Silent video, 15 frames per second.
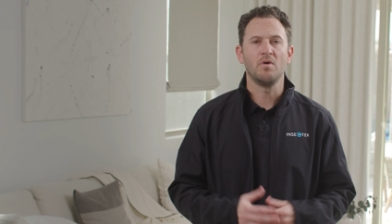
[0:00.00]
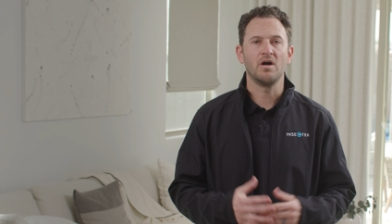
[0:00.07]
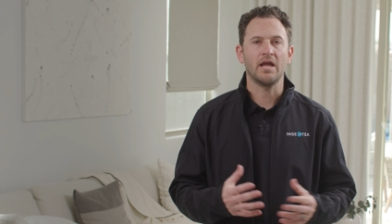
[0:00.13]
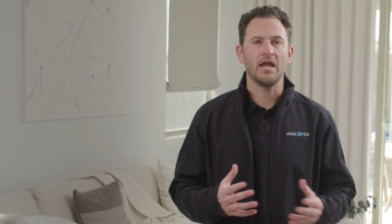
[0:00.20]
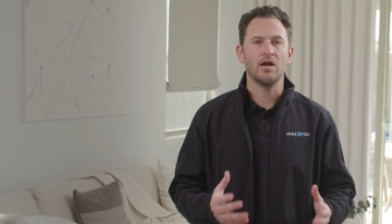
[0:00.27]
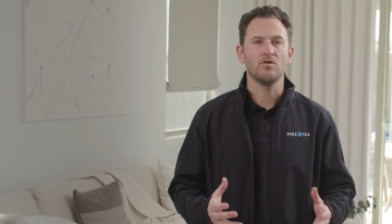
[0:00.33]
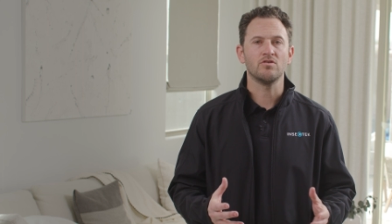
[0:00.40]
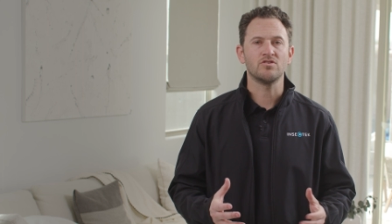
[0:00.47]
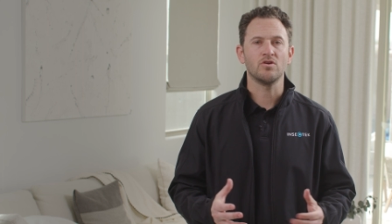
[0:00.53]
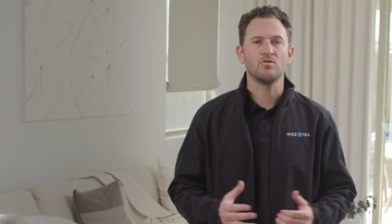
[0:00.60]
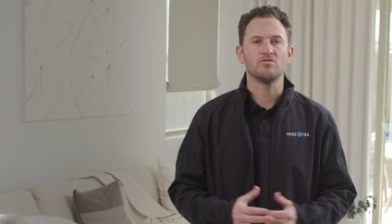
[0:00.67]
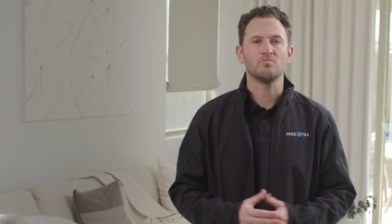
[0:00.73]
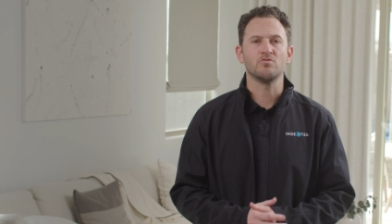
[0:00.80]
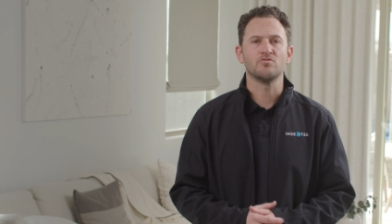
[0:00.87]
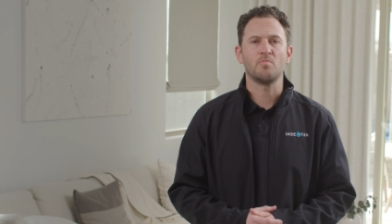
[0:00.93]
Among
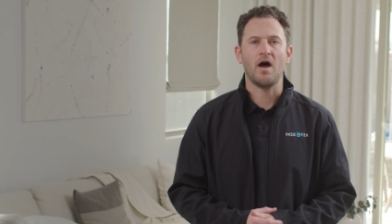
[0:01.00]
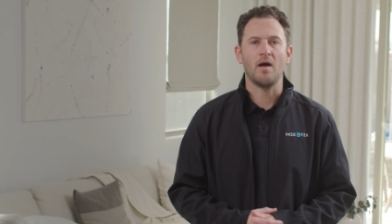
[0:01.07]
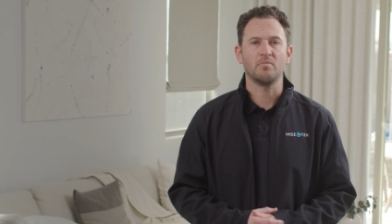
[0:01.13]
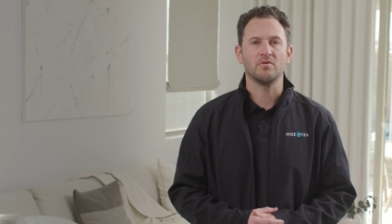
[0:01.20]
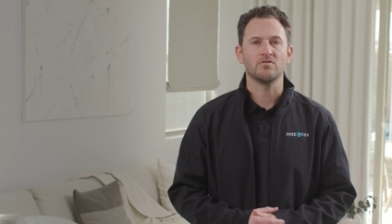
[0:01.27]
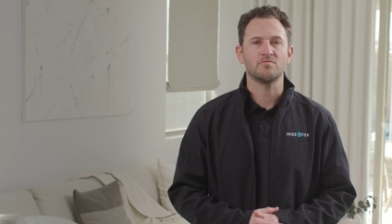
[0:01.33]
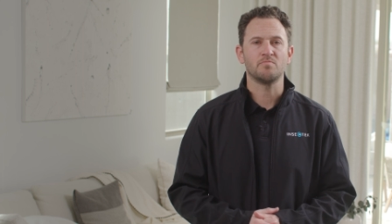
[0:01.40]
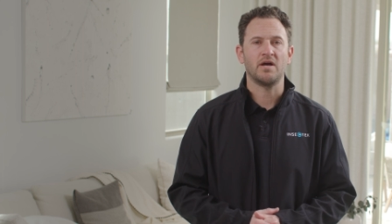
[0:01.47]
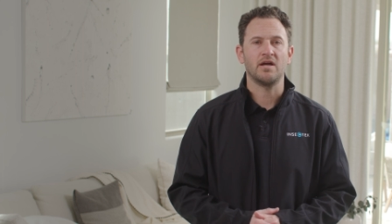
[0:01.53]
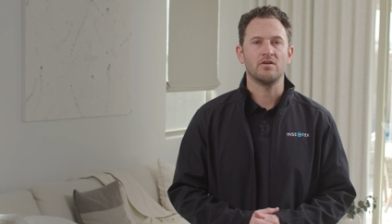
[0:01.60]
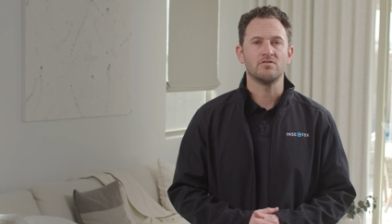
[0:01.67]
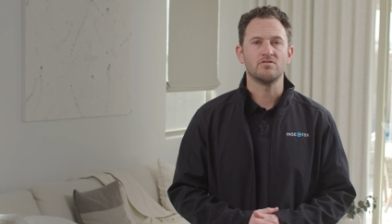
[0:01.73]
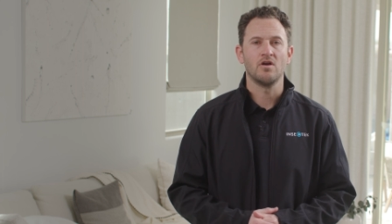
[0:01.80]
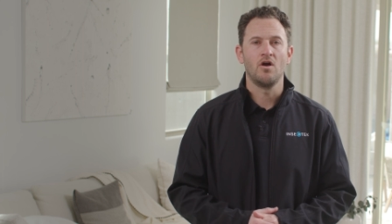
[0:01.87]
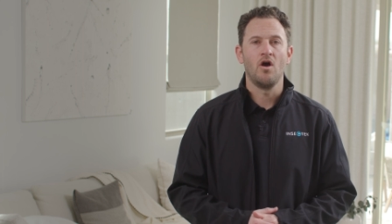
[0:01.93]
Arizona's most popular
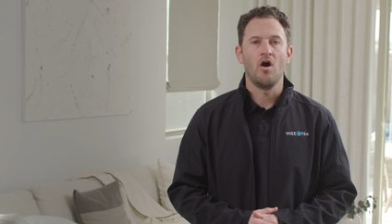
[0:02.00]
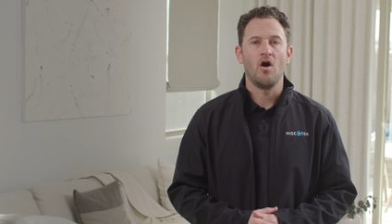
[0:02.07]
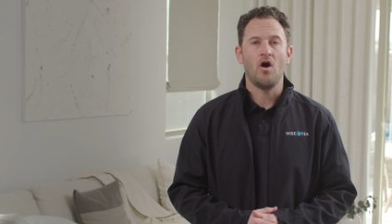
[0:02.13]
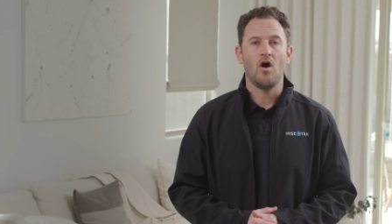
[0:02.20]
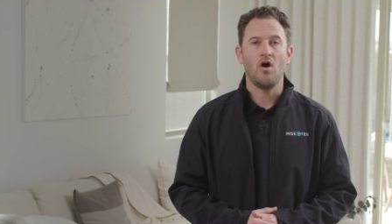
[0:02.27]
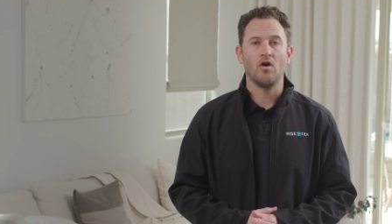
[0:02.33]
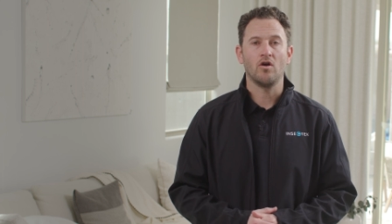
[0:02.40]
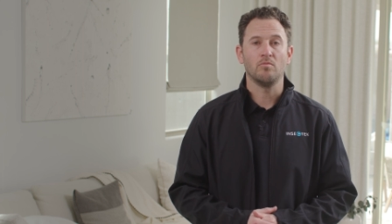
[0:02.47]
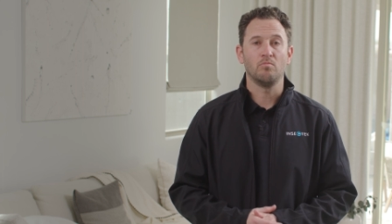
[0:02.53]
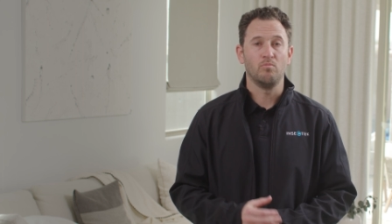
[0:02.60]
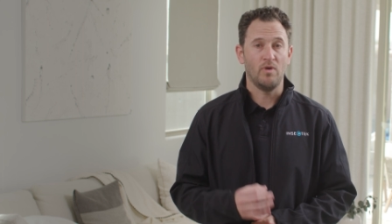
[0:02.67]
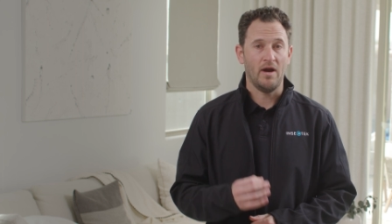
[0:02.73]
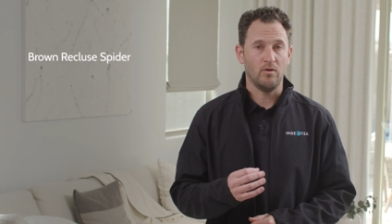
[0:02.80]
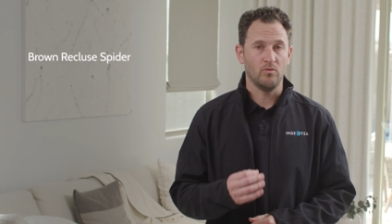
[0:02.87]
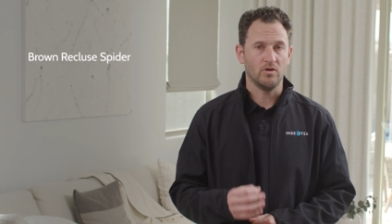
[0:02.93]
spiders are
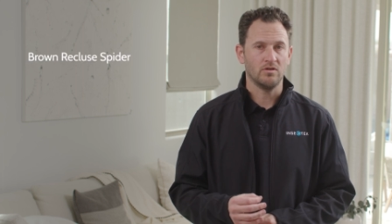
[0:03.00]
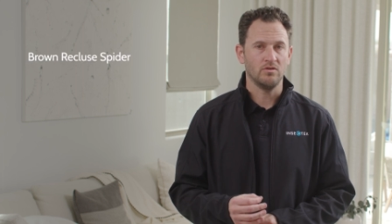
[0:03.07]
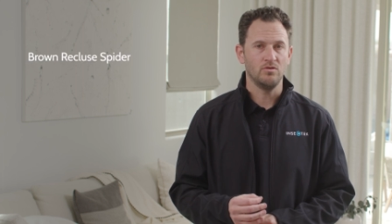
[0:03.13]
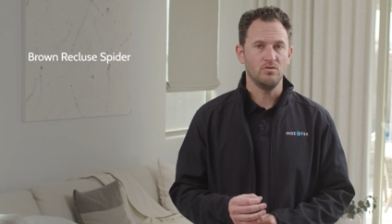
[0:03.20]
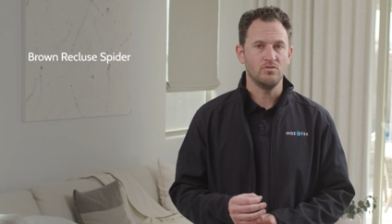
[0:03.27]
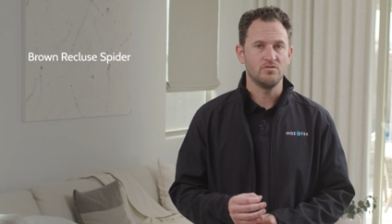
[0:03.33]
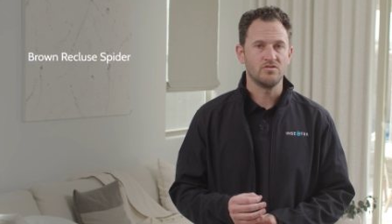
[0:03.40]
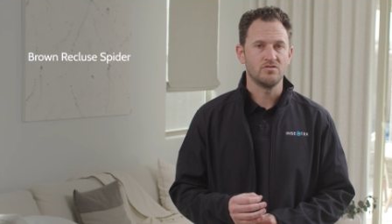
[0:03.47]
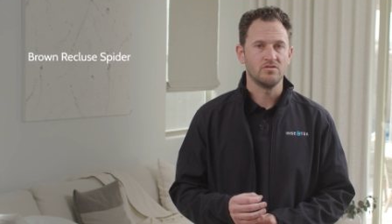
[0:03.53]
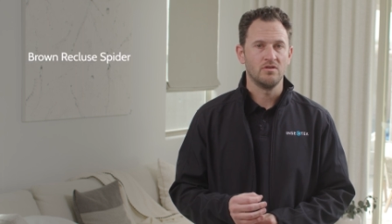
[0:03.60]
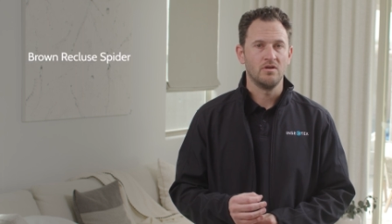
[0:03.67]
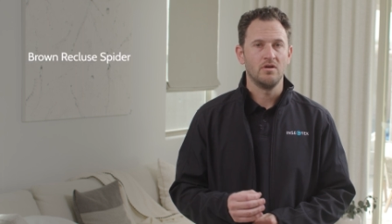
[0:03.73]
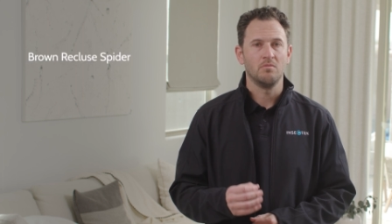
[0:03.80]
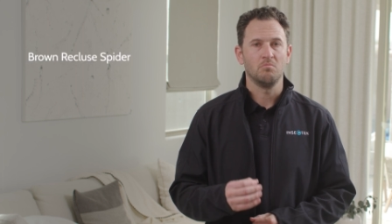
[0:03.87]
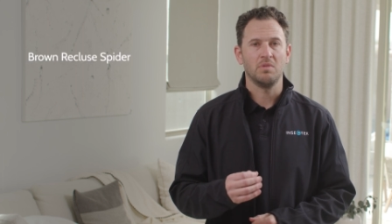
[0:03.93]
brown recluse,
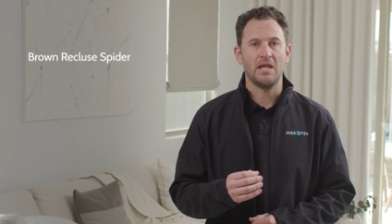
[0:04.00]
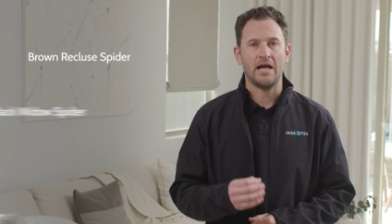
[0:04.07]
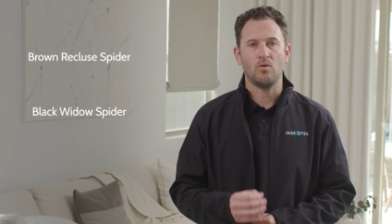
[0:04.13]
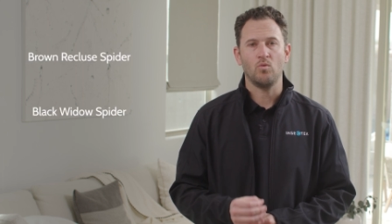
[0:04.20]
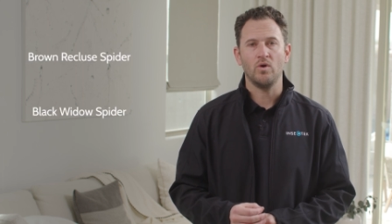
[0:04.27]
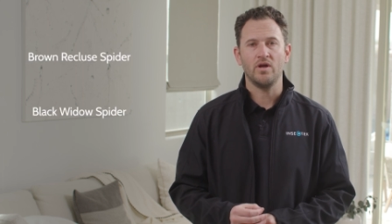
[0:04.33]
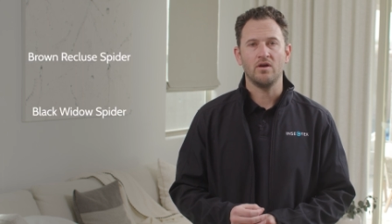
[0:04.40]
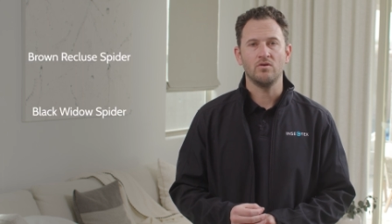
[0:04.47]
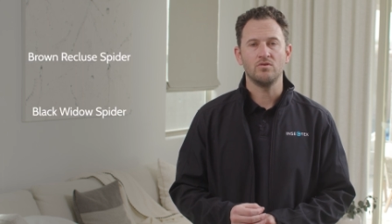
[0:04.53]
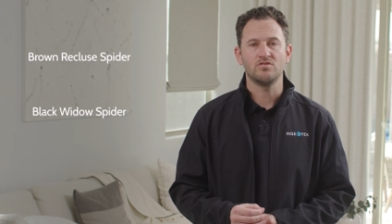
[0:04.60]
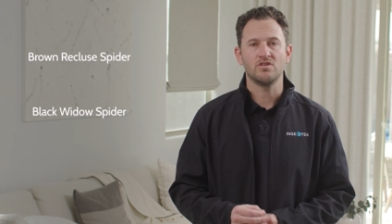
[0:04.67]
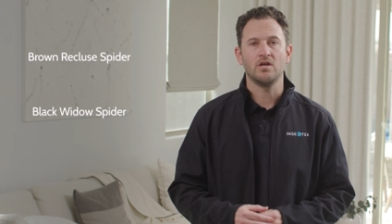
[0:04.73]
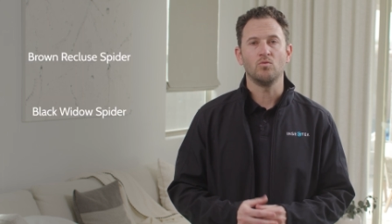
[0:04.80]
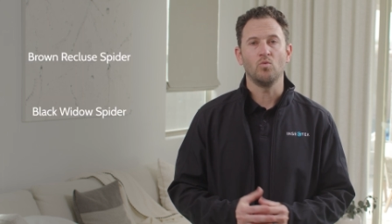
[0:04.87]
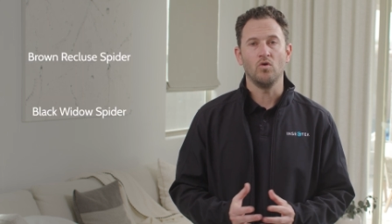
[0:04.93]
black
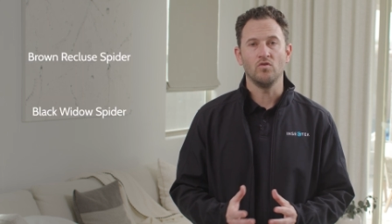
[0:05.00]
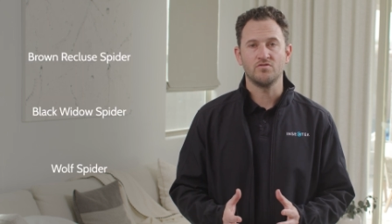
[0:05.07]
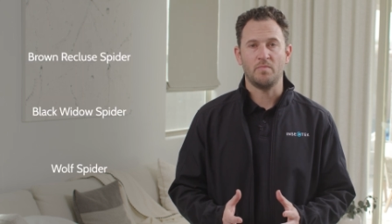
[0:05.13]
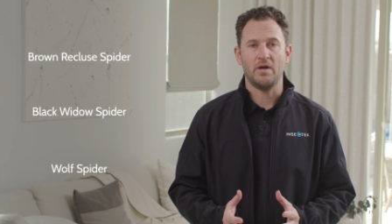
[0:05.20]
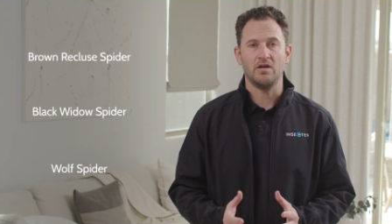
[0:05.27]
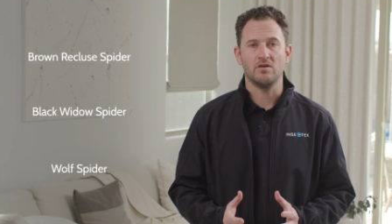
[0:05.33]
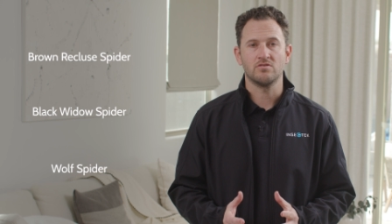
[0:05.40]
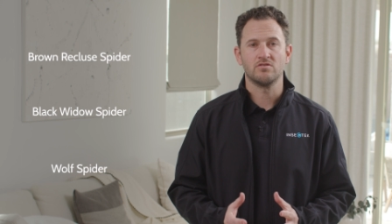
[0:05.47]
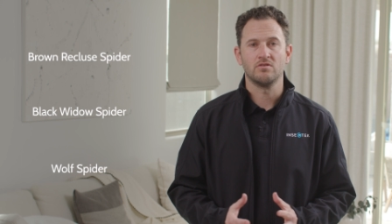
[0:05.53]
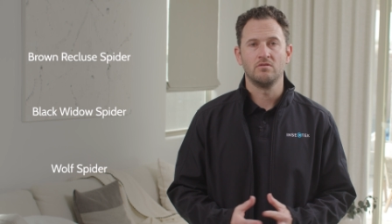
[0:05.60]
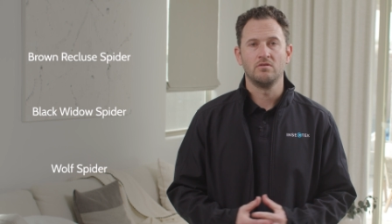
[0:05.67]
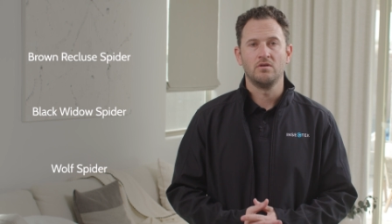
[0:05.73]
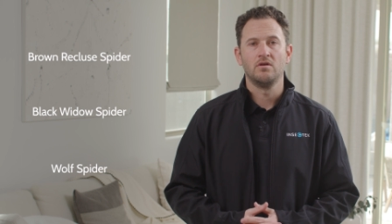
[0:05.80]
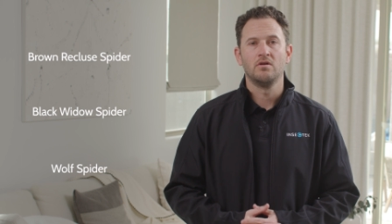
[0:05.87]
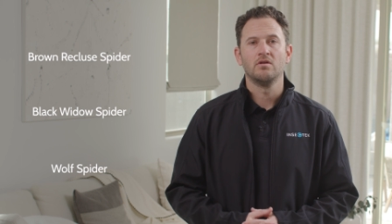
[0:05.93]
widows, and wolf spiders.
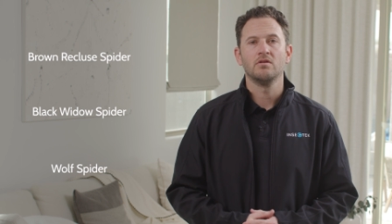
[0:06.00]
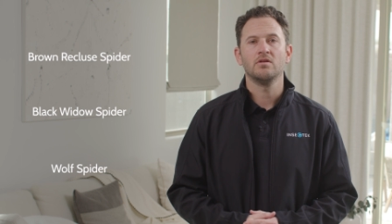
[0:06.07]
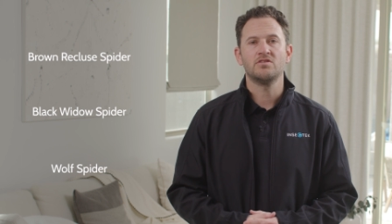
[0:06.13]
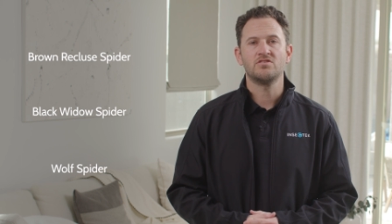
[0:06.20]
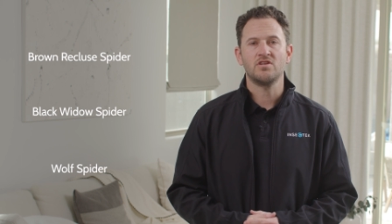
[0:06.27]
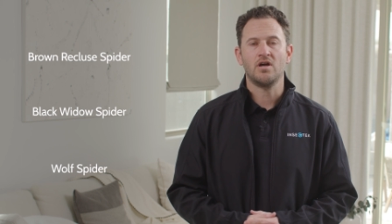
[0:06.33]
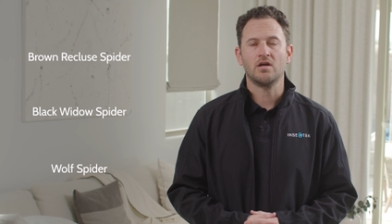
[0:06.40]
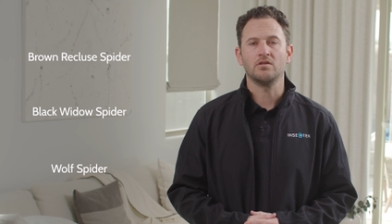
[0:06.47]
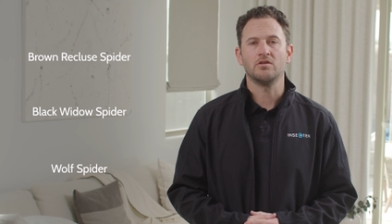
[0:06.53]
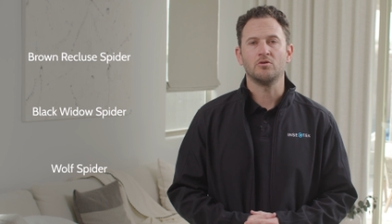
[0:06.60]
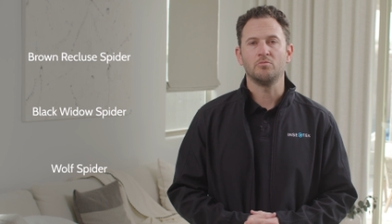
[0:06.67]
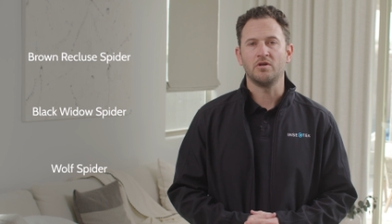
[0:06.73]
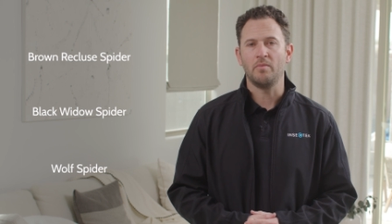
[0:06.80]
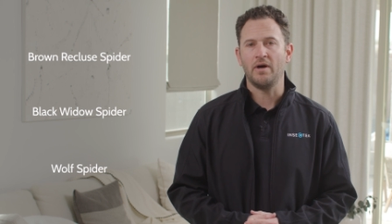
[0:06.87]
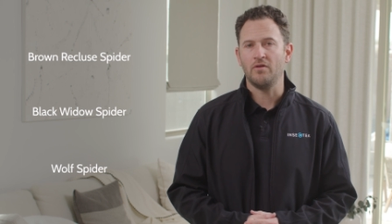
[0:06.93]
Let's talk a
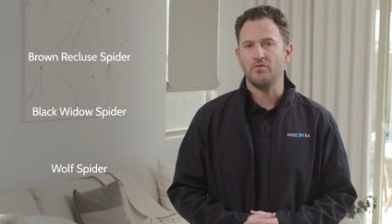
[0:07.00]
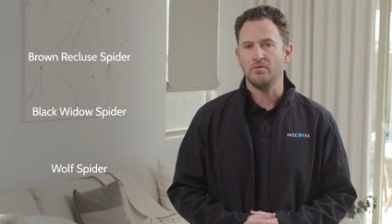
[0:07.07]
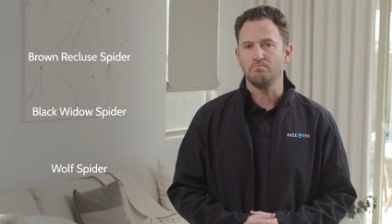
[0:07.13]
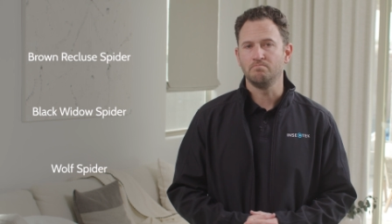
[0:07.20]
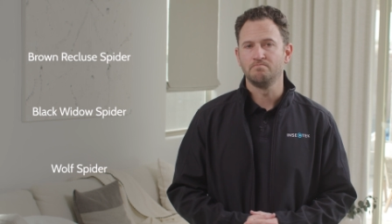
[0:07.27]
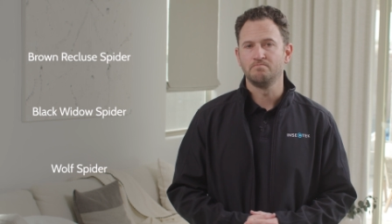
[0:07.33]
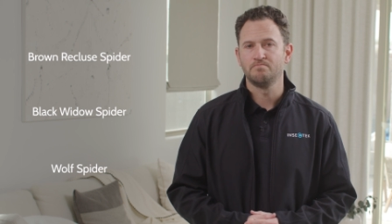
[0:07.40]
little bit about them.